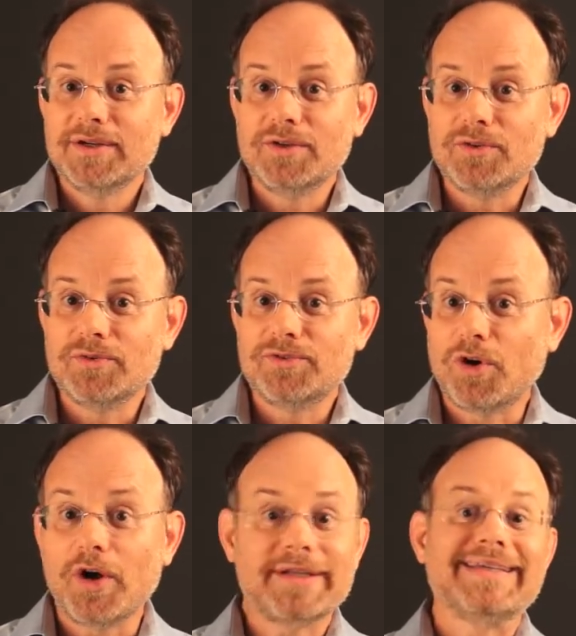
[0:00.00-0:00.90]
who
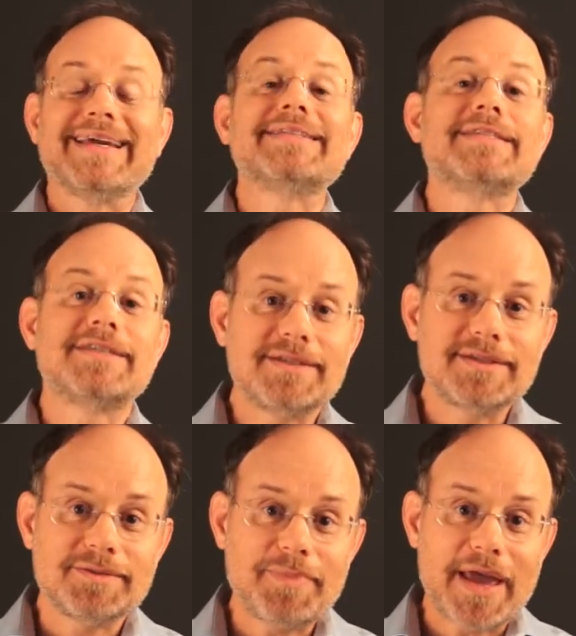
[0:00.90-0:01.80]
fought
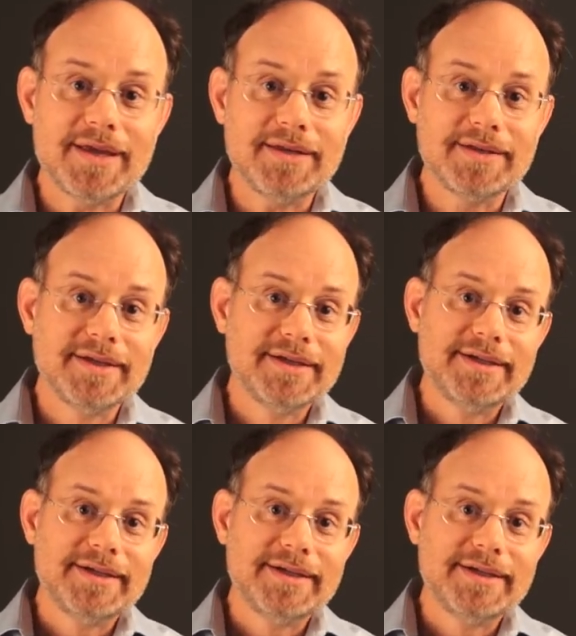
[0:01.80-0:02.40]
against Spain,